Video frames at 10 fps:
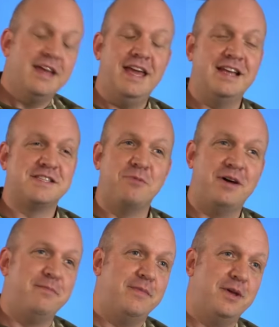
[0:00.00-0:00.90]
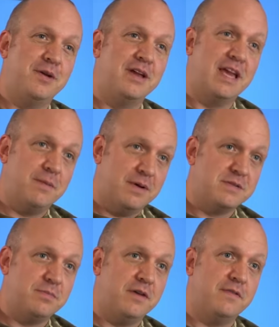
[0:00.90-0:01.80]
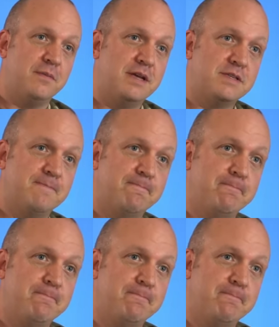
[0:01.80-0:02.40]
he is the one who can keep us in perfect peace.